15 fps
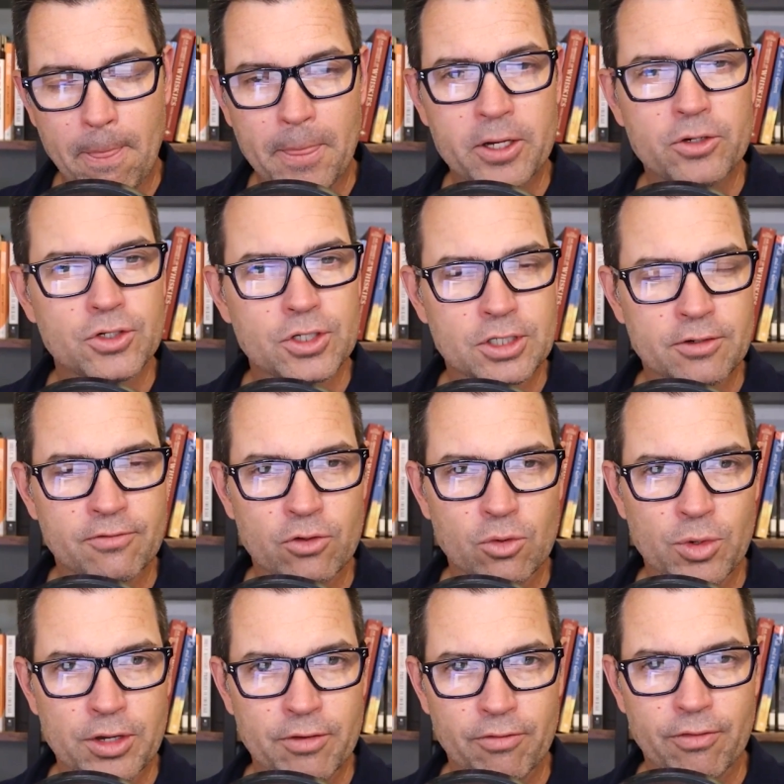here's a different
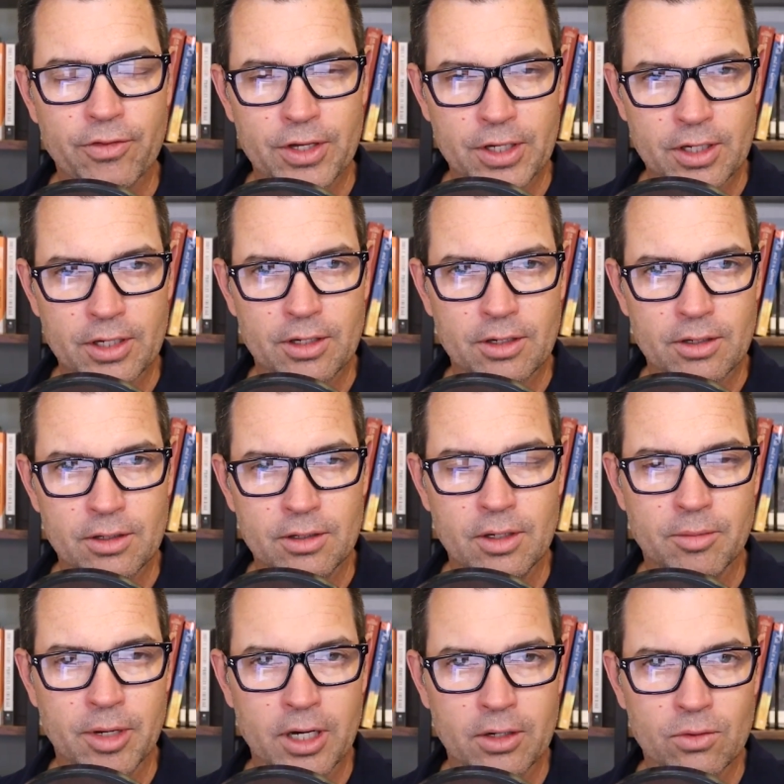way of thinking
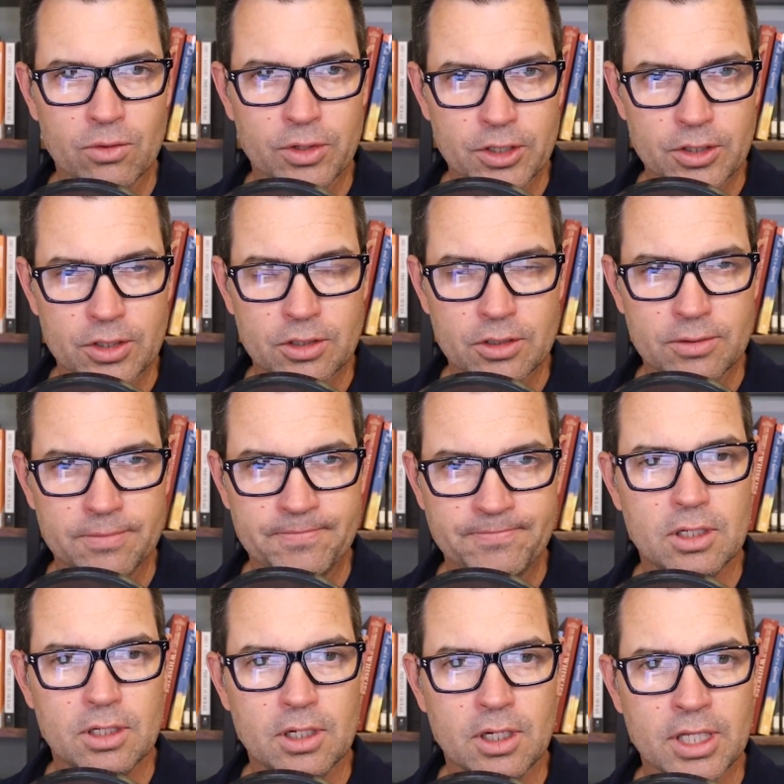about risk.
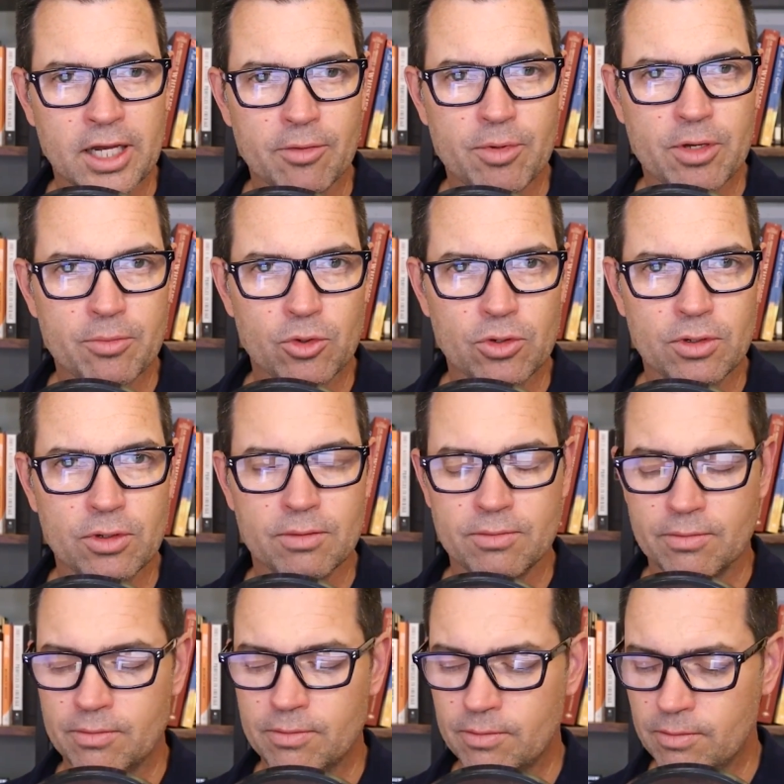A lot of people,
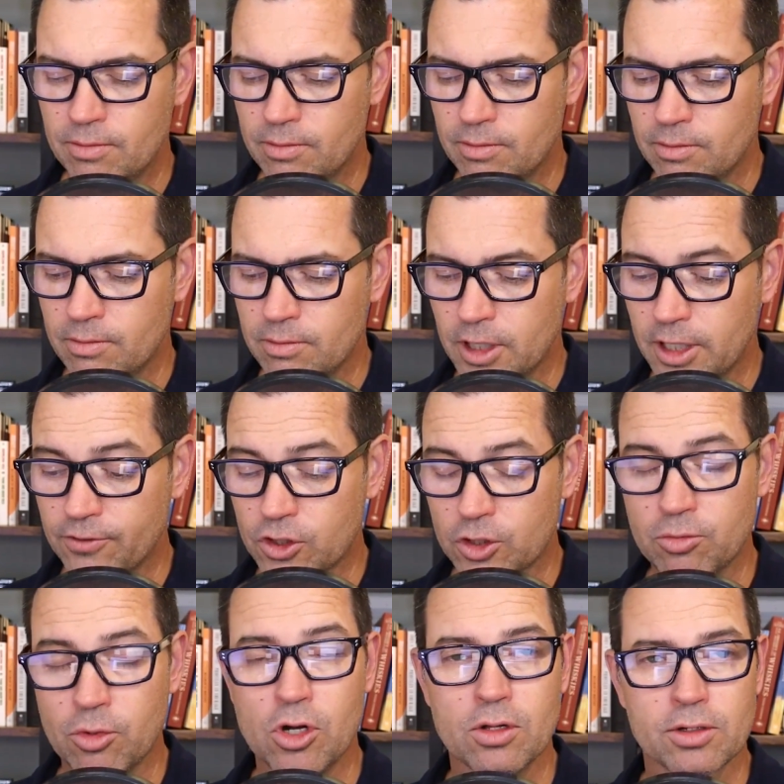a lot of
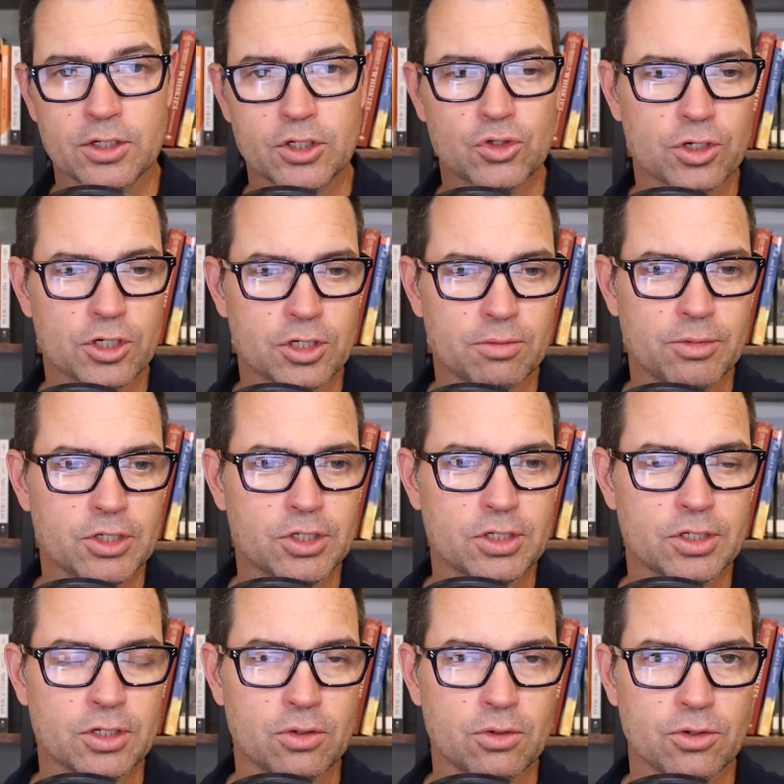small construction
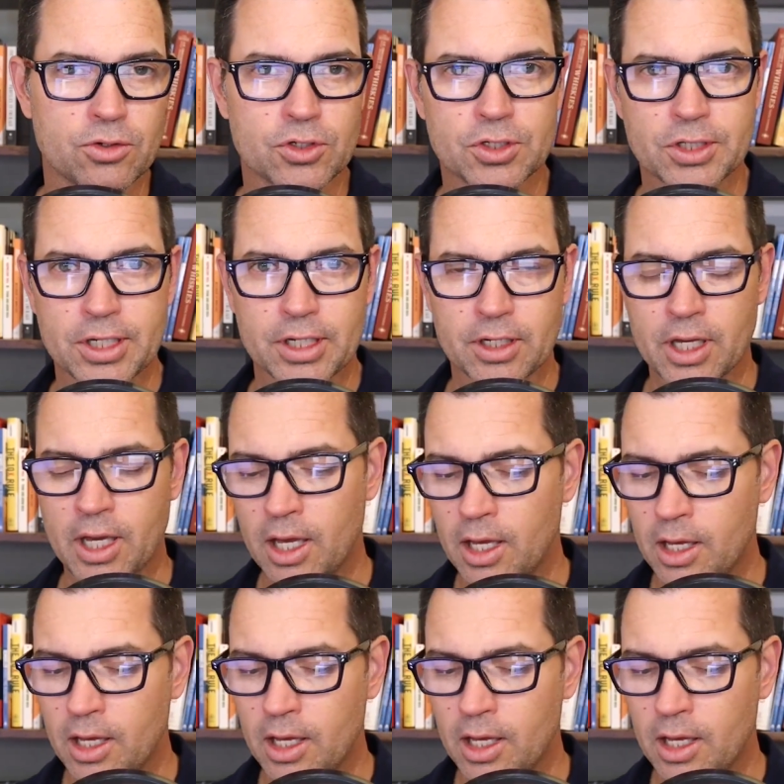business owners think,